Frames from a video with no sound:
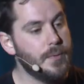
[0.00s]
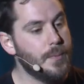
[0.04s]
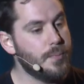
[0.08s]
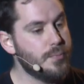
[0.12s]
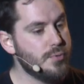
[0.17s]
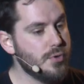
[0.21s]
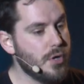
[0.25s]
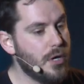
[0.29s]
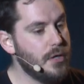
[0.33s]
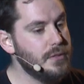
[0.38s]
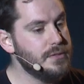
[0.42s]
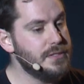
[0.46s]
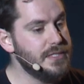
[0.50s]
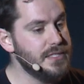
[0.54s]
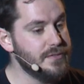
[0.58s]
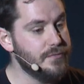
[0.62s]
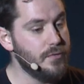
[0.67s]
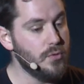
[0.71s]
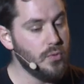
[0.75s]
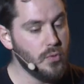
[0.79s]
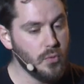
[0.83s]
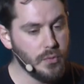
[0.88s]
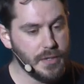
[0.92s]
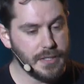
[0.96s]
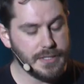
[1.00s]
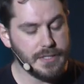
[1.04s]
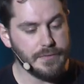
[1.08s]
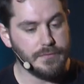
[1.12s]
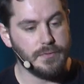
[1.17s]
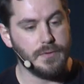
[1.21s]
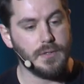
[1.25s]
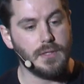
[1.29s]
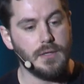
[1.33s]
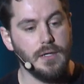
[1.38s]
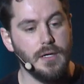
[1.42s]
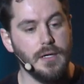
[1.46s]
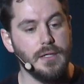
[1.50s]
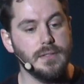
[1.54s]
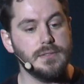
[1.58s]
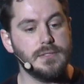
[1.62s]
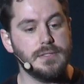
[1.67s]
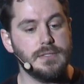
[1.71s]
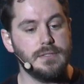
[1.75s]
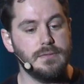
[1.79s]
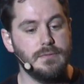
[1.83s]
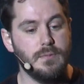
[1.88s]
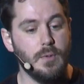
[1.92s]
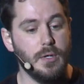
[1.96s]
up the priorities of all their different
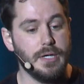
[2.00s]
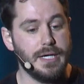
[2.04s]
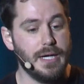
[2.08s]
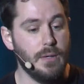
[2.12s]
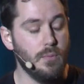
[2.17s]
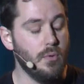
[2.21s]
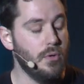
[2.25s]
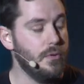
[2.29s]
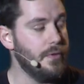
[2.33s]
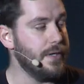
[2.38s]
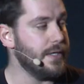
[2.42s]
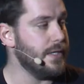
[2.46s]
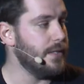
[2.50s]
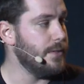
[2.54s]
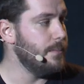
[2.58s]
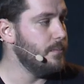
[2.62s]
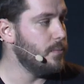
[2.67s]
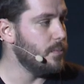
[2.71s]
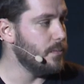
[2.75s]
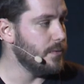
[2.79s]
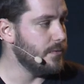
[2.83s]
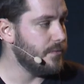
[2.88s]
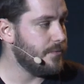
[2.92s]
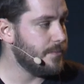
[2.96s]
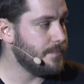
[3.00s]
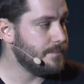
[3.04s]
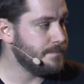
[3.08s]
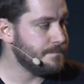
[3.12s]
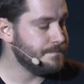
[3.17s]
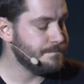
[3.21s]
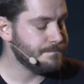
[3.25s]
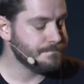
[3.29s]
clients to work out what they're going to implement.